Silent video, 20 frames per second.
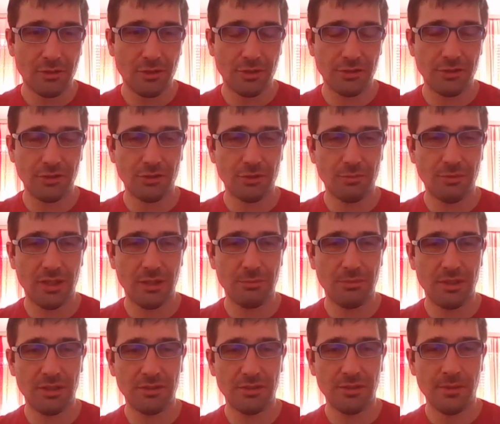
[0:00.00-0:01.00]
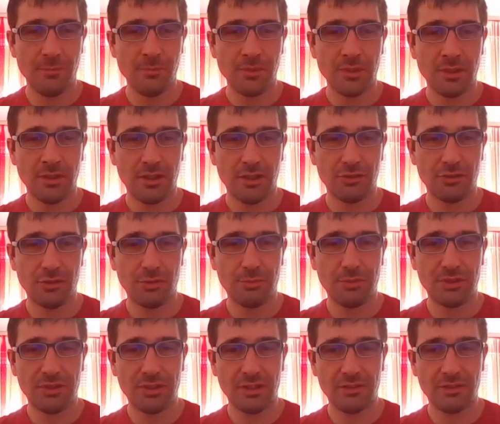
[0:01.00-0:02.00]
according to my mind, a
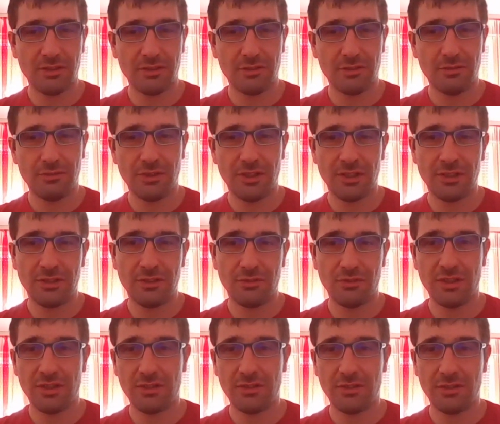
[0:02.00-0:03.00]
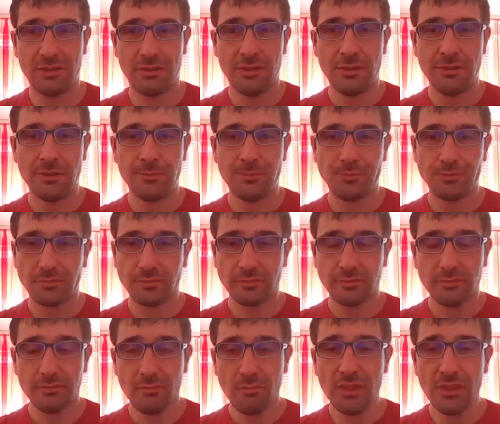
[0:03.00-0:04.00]
super technical fight where
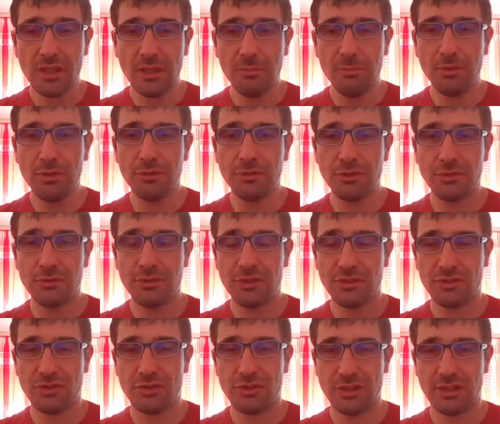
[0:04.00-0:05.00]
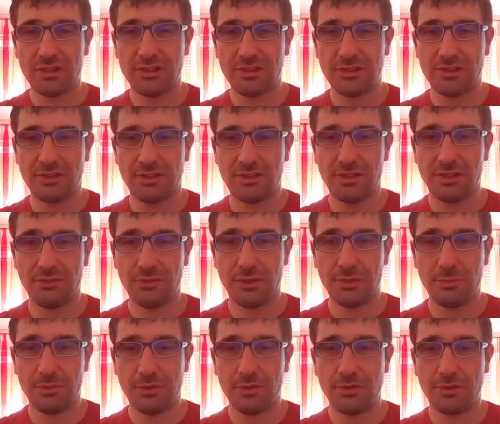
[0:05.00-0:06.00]
both of these chicks
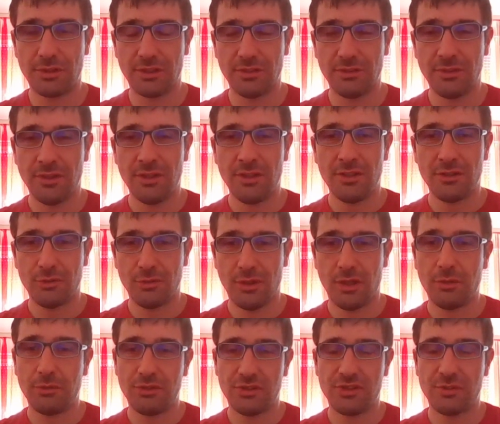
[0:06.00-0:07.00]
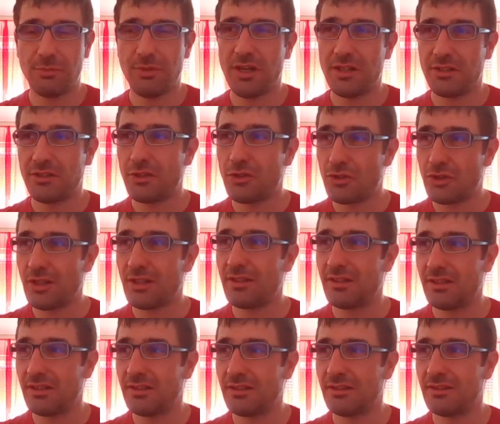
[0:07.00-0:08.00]
will be looking to outsmart each
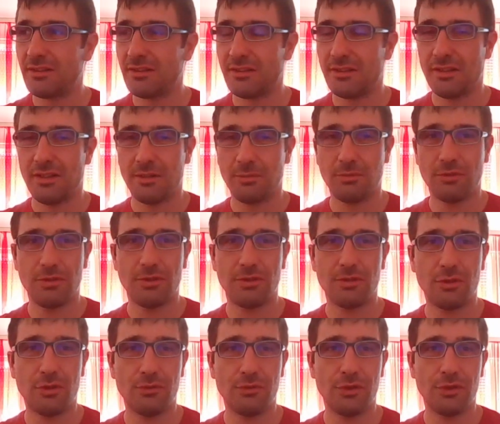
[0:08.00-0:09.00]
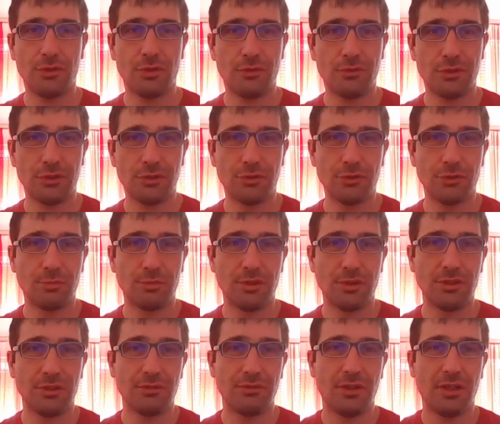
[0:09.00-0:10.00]
other. And I'm going to go with over
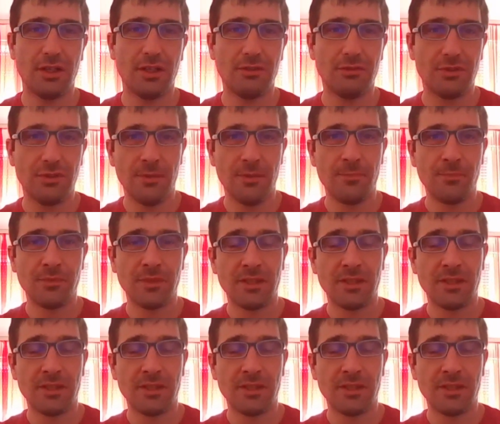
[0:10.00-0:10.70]
2.5.